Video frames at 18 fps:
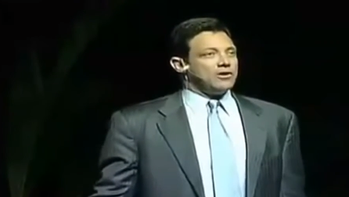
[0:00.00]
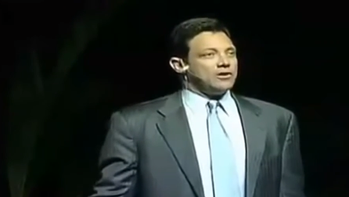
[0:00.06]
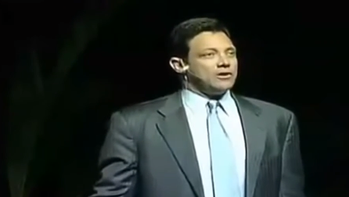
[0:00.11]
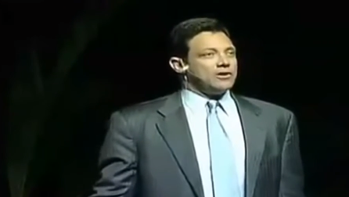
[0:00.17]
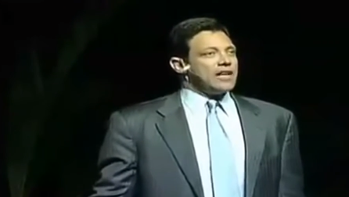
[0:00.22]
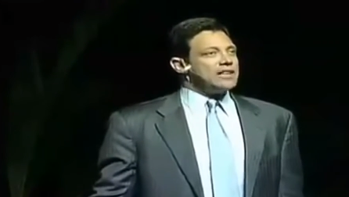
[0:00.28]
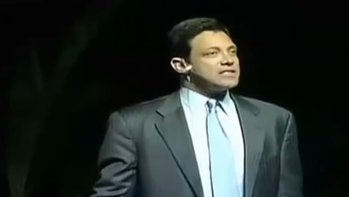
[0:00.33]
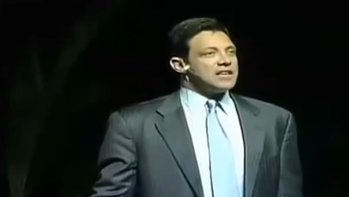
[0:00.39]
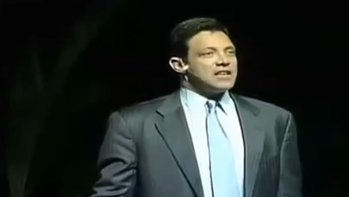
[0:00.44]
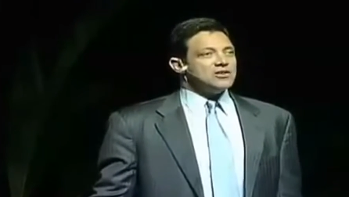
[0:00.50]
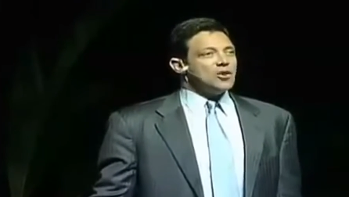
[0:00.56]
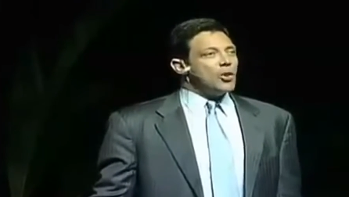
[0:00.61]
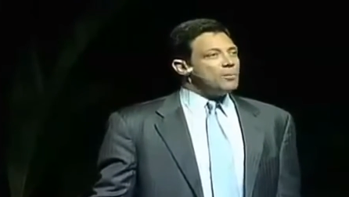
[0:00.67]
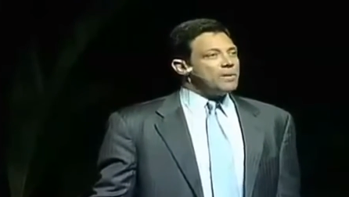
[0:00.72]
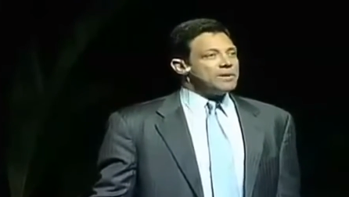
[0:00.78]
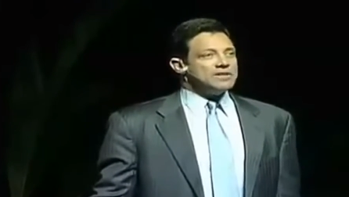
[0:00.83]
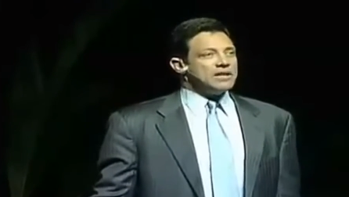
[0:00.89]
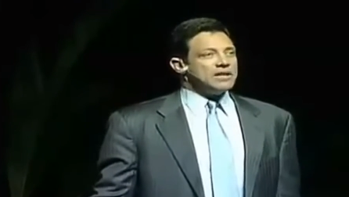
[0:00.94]
That's it. No
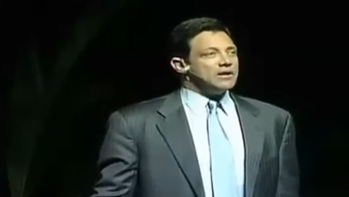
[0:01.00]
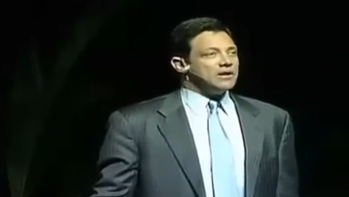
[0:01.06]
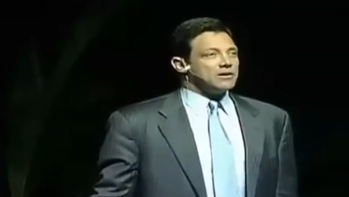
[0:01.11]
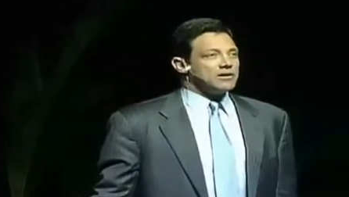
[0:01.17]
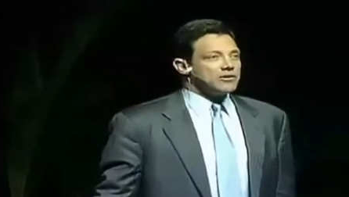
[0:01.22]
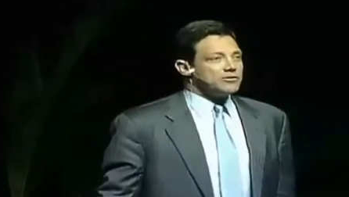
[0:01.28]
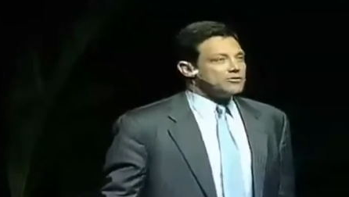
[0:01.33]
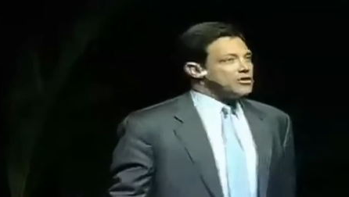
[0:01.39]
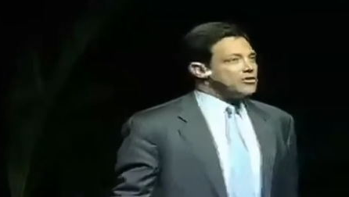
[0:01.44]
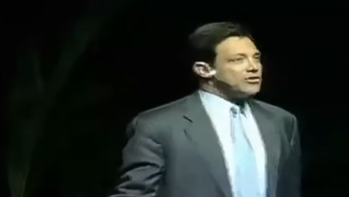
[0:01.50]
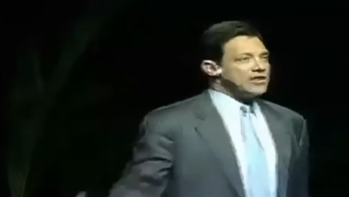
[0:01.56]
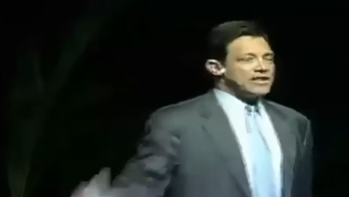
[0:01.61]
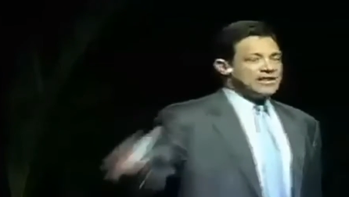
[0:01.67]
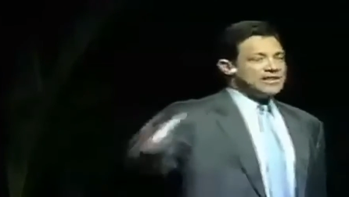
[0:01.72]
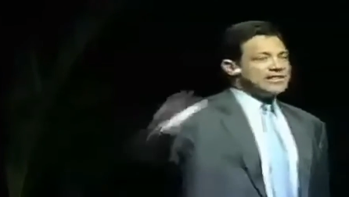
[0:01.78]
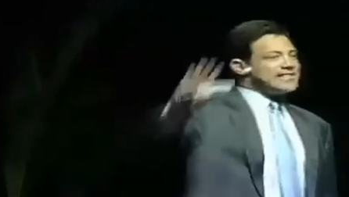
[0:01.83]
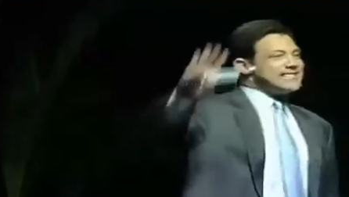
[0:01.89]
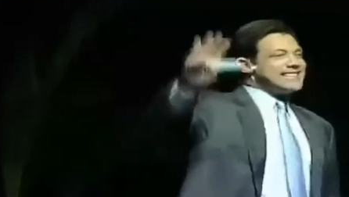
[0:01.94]
big deal. This
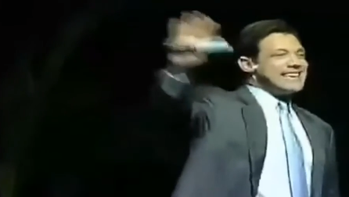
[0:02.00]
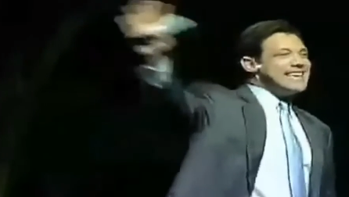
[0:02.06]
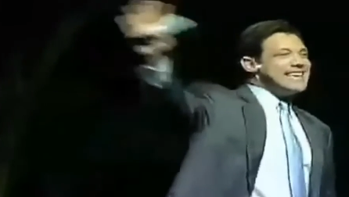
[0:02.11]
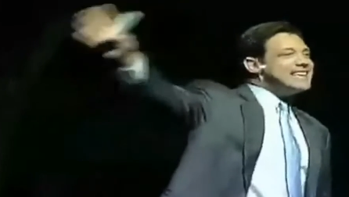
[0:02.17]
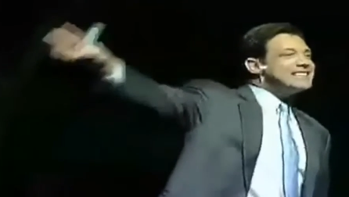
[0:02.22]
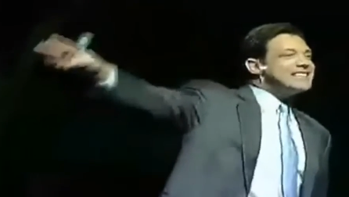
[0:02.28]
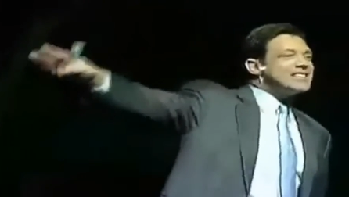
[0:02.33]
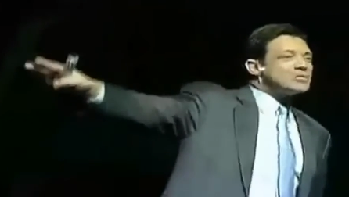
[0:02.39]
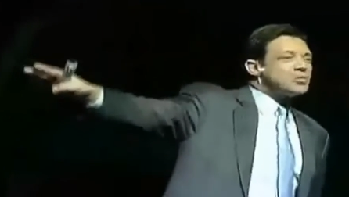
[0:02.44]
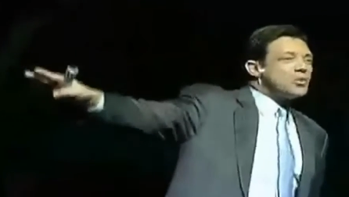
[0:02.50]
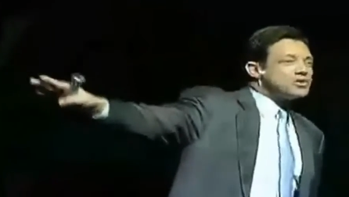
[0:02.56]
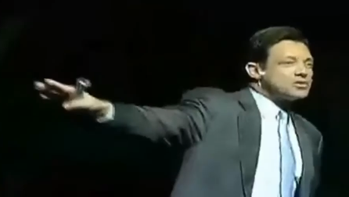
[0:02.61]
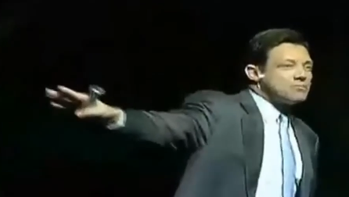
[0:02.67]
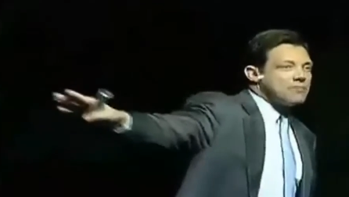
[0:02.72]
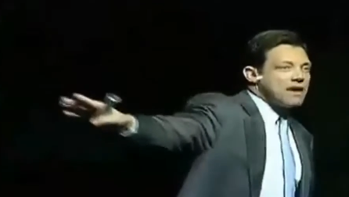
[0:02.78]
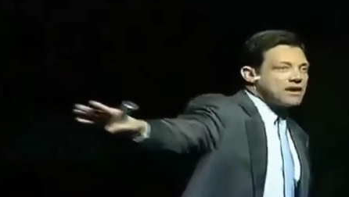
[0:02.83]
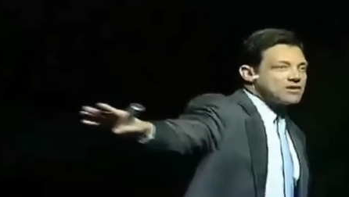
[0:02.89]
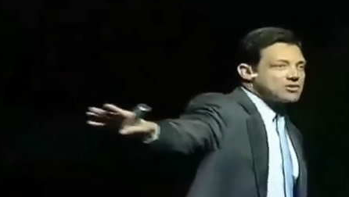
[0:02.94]
is the easiest one to
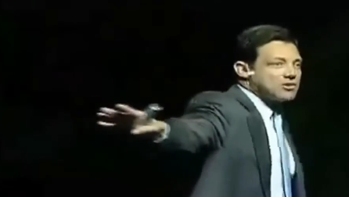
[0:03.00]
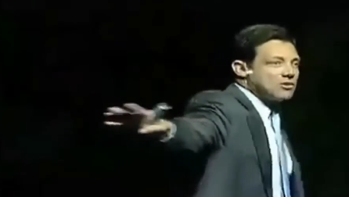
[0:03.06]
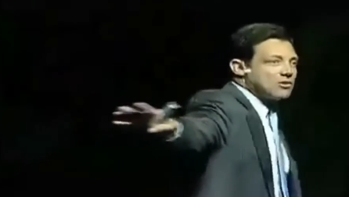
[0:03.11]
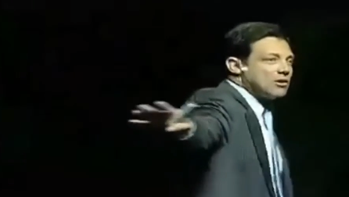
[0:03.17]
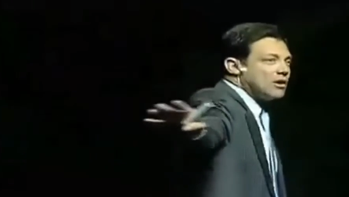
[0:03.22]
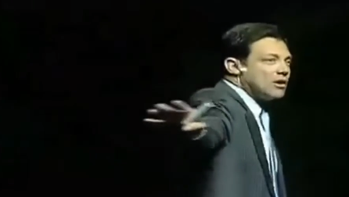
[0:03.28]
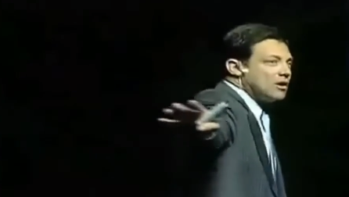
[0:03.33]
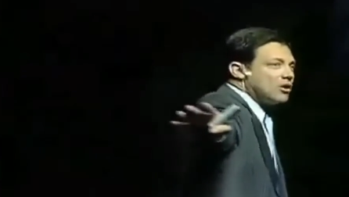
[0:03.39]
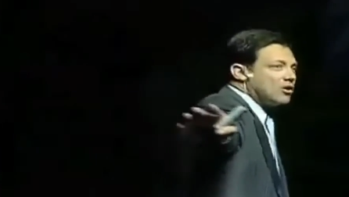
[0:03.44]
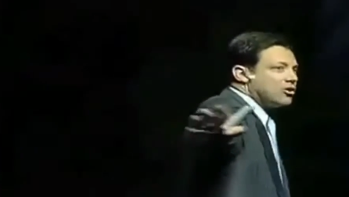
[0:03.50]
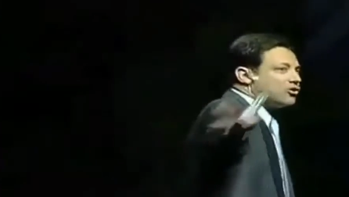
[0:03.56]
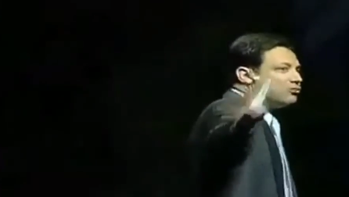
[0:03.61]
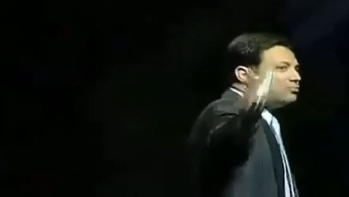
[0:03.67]
master, because